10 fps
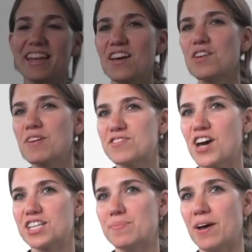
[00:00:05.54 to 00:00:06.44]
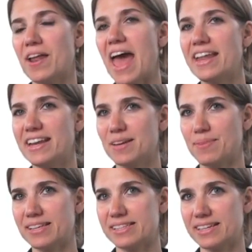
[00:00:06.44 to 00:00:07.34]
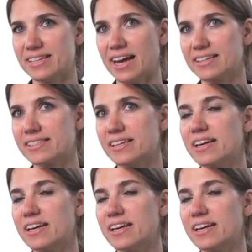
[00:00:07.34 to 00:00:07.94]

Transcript: Now that we've talked about editing basic text,